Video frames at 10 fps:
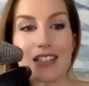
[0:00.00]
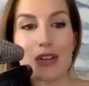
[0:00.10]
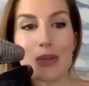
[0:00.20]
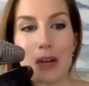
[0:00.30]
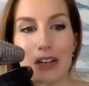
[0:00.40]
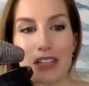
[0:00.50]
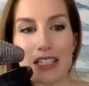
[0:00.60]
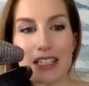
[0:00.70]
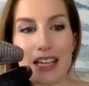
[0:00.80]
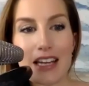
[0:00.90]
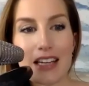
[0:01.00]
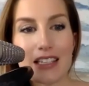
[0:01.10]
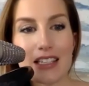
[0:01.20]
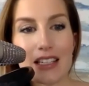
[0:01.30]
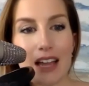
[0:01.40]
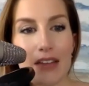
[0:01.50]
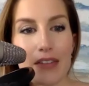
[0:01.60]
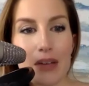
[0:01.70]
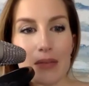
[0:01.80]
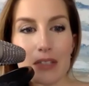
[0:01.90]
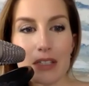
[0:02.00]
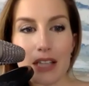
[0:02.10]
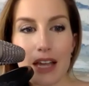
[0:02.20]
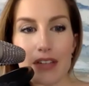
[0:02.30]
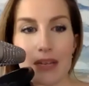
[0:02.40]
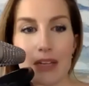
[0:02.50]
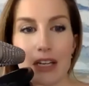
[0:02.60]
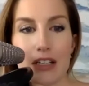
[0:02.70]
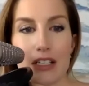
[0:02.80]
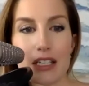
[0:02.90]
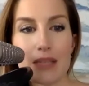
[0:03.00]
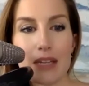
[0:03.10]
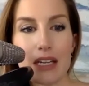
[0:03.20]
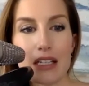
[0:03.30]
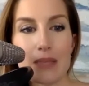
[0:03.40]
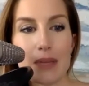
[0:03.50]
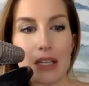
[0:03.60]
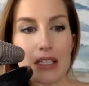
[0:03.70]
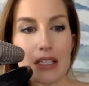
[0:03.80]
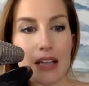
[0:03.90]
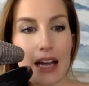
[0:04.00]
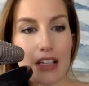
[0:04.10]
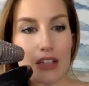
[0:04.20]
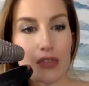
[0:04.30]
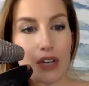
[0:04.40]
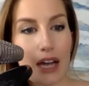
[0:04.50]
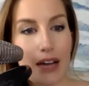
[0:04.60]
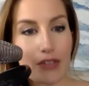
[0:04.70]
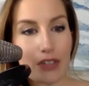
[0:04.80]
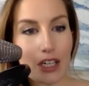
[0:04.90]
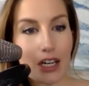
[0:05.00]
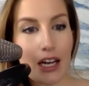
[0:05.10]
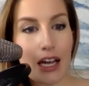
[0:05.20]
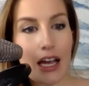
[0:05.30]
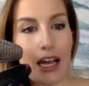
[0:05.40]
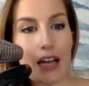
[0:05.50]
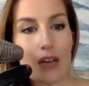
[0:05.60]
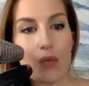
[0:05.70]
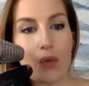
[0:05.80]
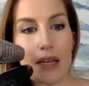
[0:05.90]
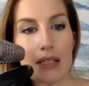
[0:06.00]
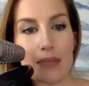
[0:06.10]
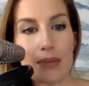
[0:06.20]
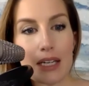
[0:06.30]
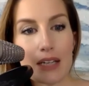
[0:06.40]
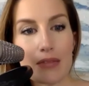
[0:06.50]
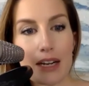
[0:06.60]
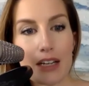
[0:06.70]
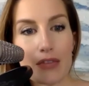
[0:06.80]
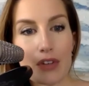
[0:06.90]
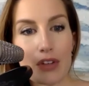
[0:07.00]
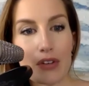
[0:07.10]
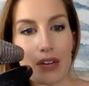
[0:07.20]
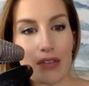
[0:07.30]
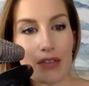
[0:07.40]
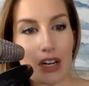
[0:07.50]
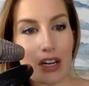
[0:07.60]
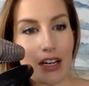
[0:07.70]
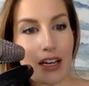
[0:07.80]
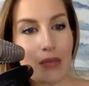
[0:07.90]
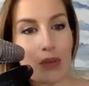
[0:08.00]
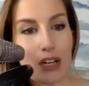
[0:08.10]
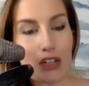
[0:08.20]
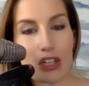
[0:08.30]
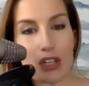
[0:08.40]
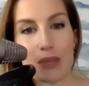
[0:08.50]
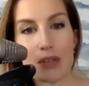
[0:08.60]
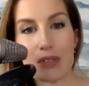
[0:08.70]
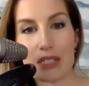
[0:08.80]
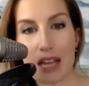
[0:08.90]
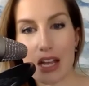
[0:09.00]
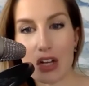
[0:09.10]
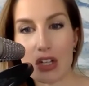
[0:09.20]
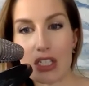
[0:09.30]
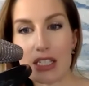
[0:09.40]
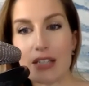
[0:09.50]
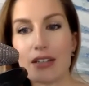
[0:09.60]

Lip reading: So Marguerite's saying, does the lifetime guarantee mean it's built to last forever? And when is a buddy ready for the graveyard and where should it be recycled?